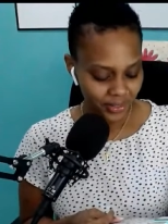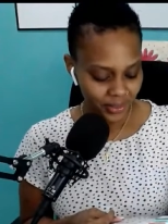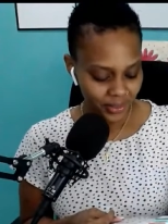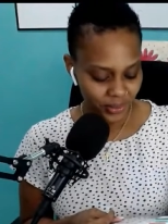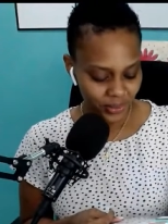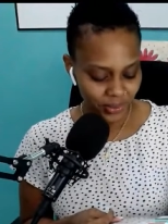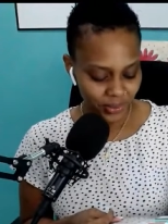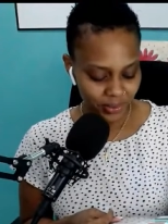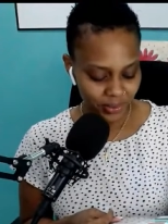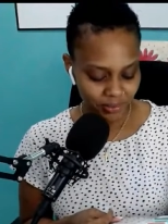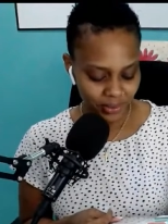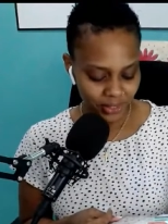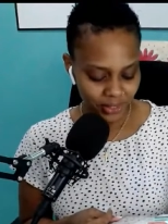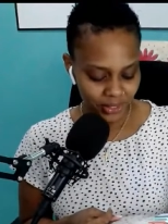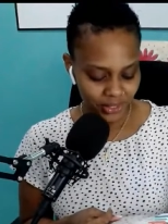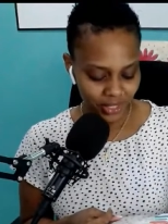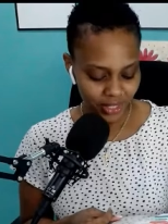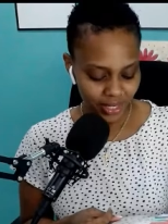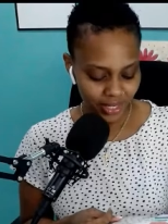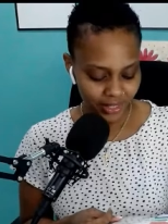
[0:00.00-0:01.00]
Don't be
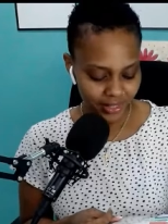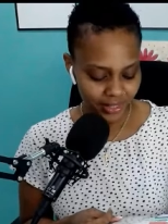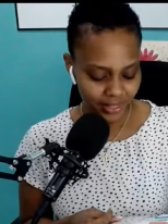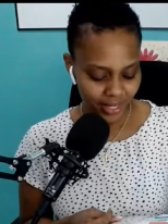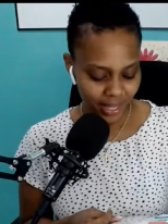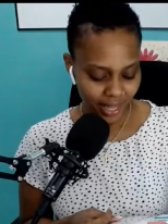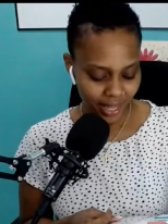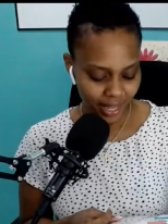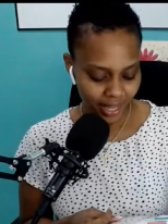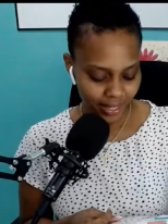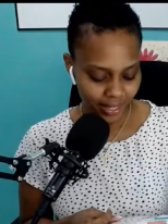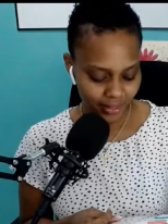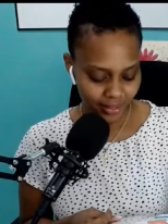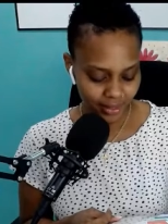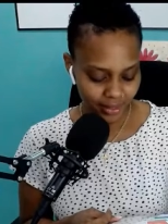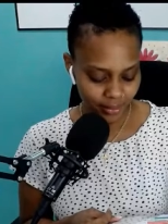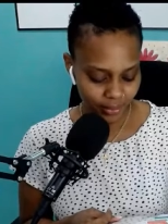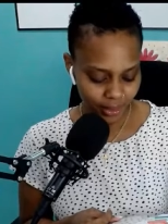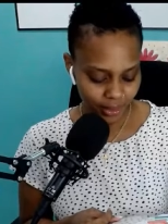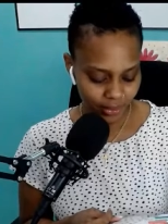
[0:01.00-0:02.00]
shy to ask
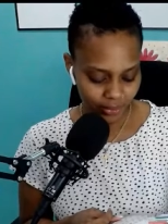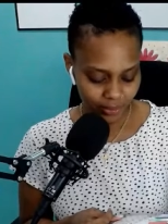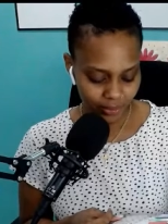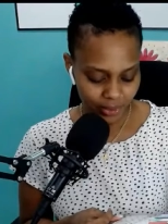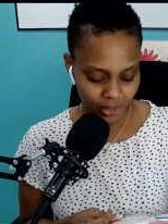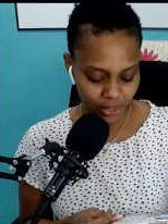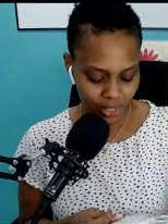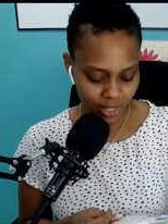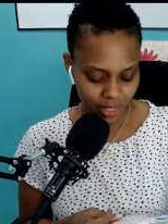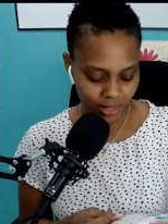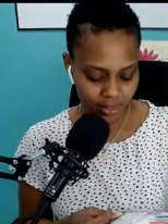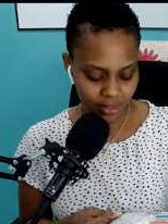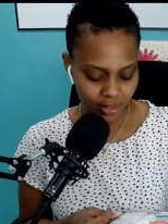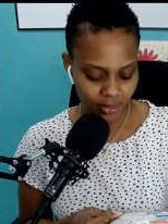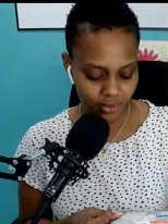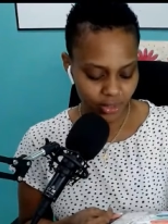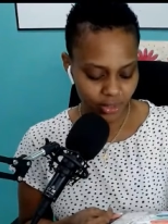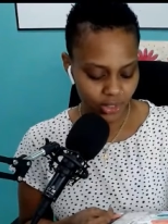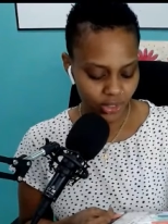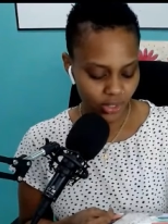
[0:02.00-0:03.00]
me. Don't be shy to
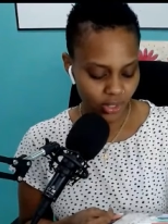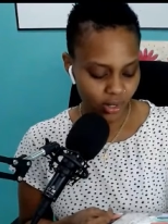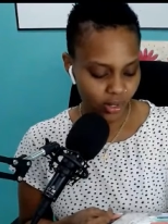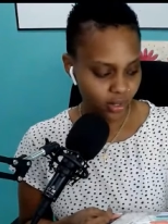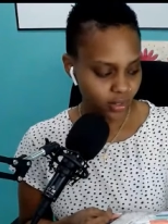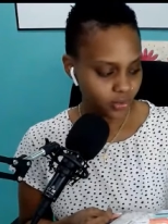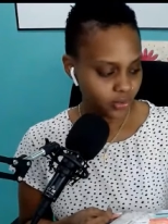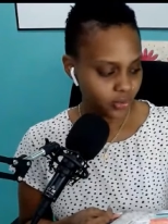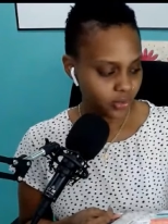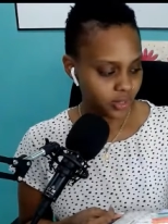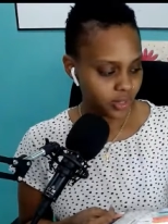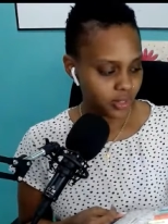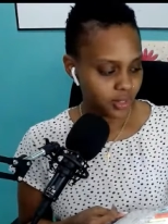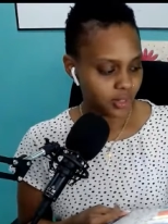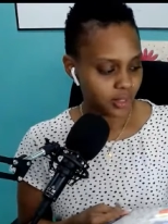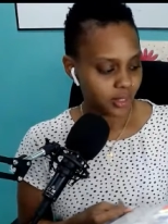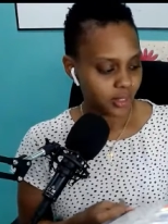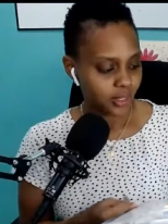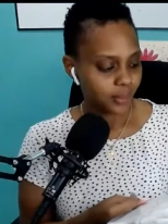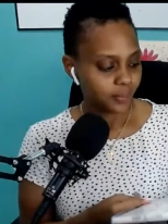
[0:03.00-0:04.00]
reach out.
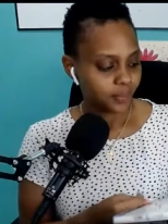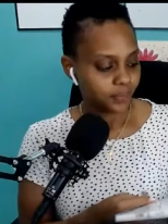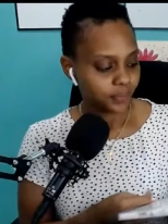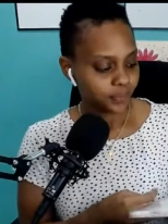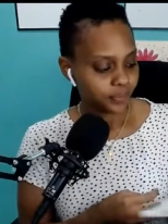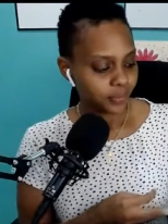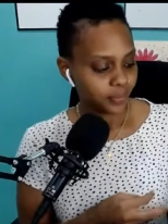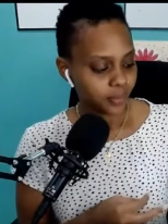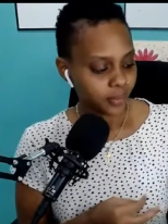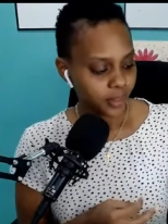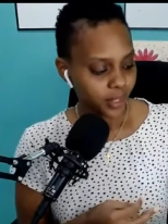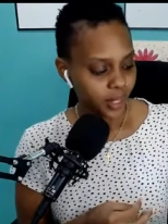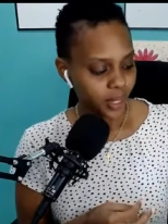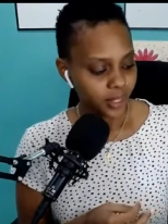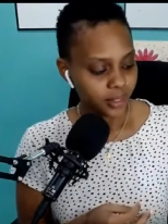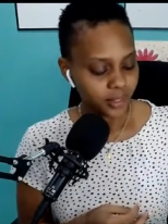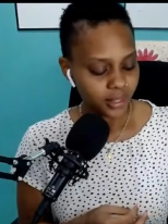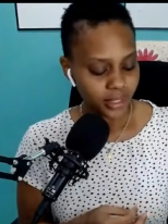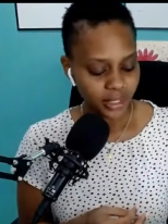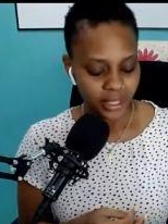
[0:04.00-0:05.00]

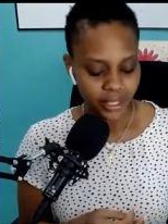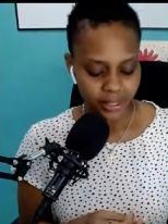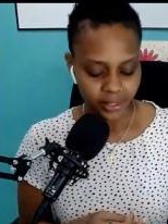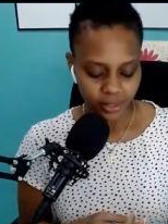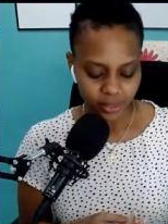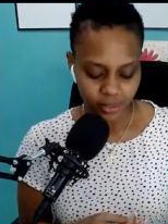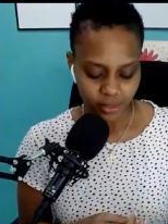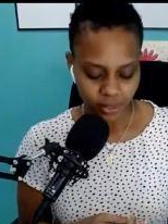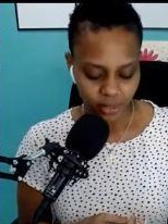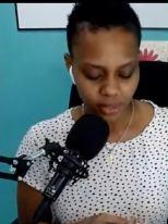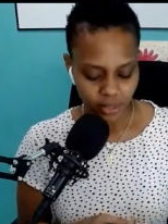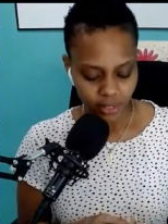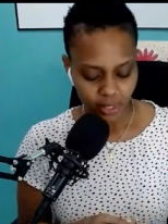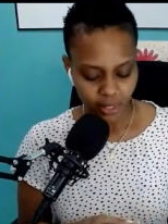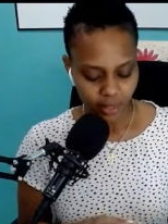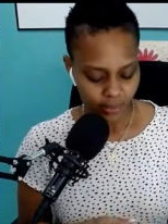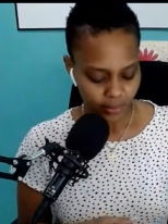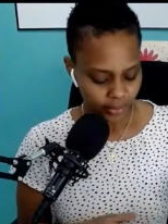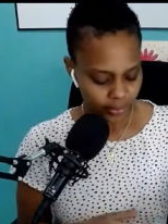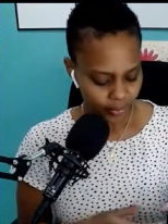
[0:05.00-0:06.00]
I had a client, she's
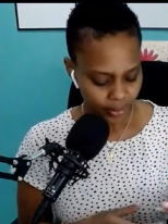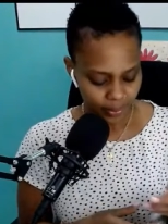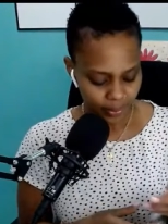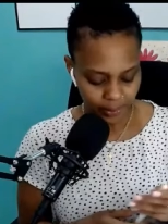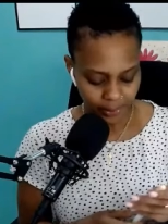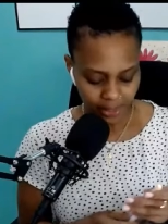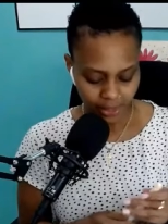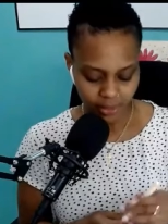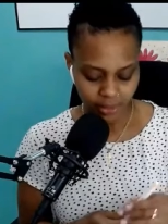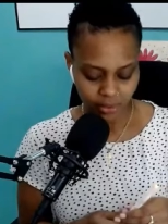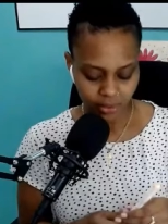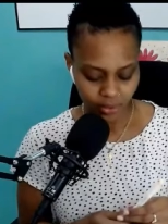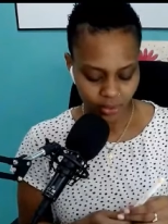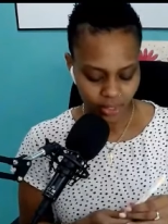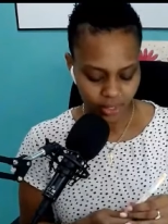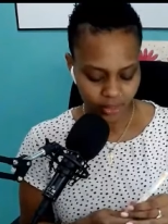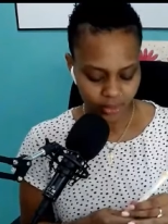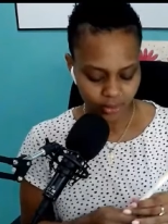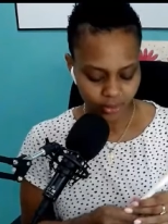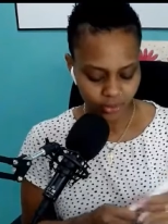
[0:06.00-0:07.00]
like, what my breath go
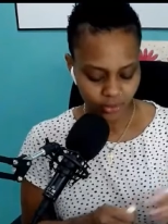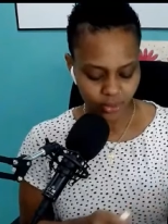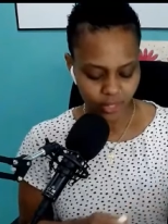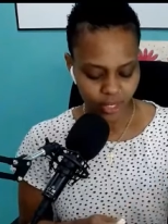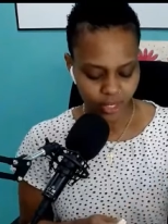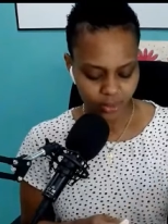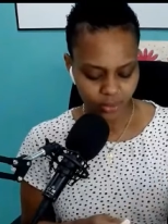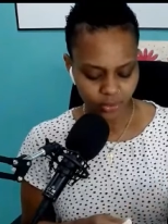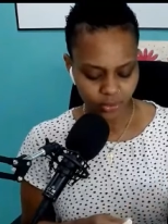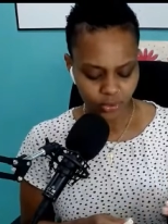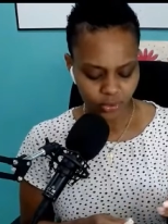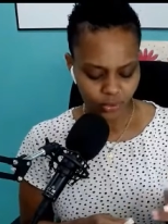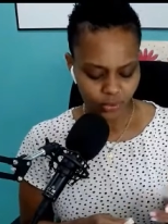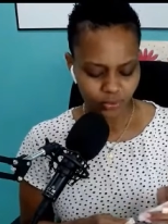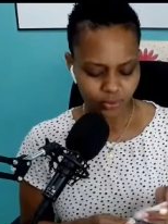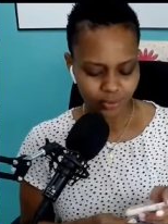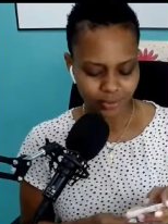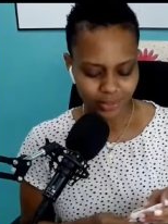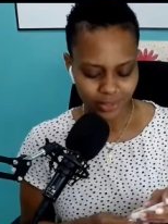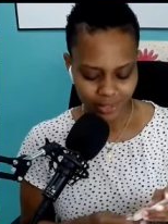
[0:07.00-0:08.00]
I do, I go do.
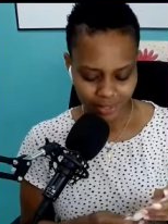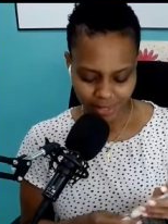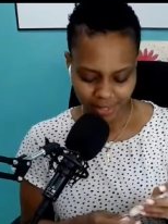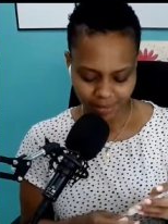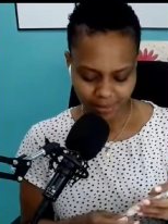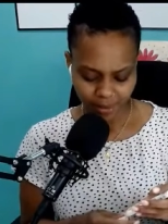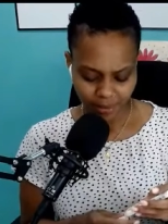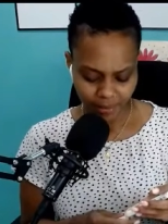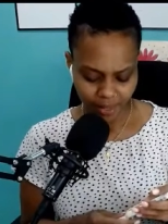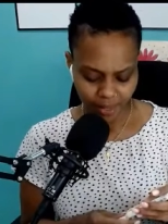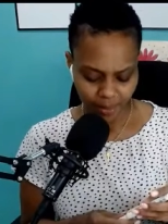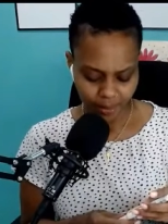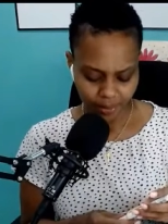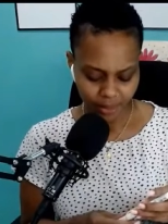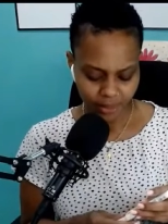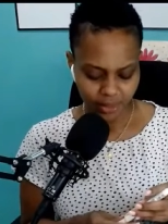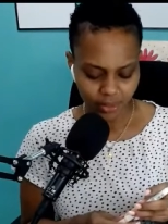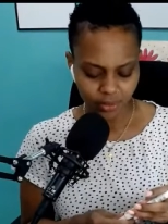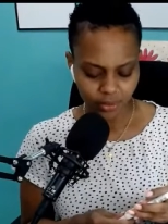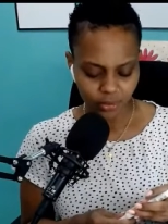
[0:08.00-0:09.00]
She said, what my
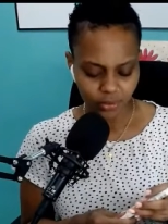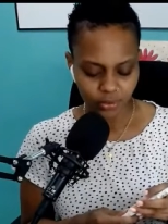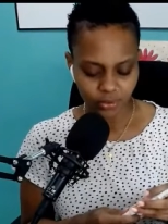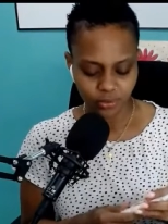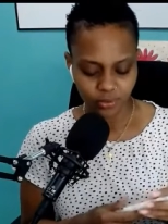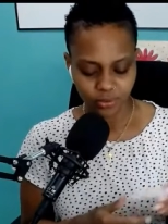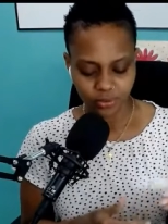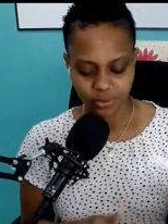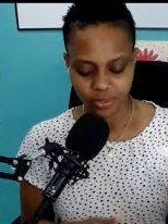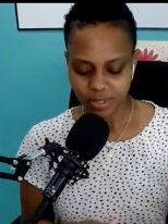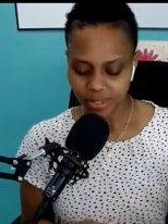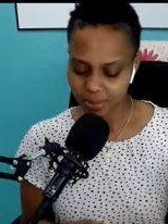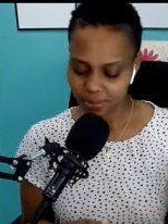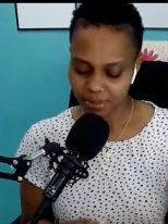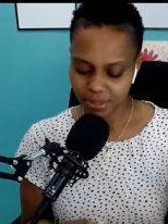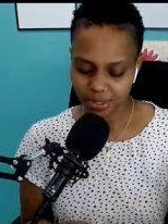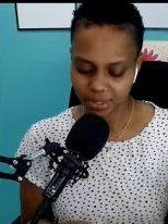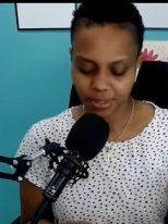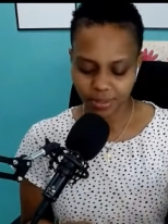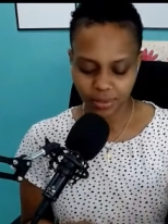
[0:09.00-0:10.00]
breath I go do.
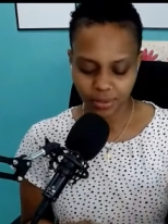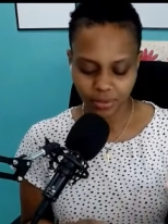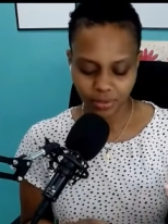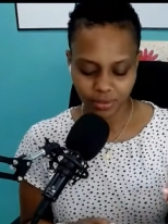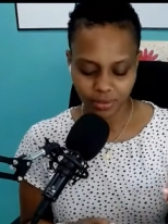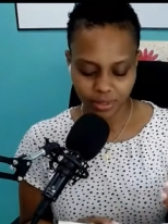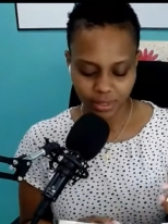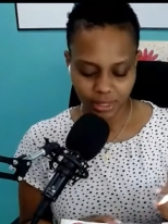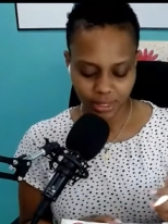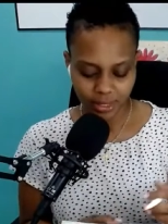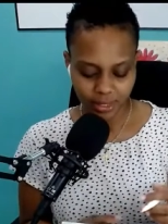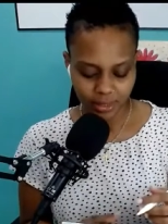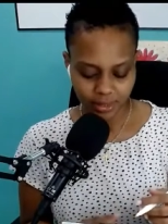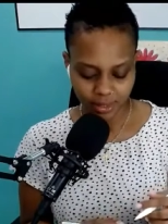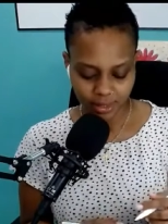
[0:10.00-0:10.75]
Something along those lines.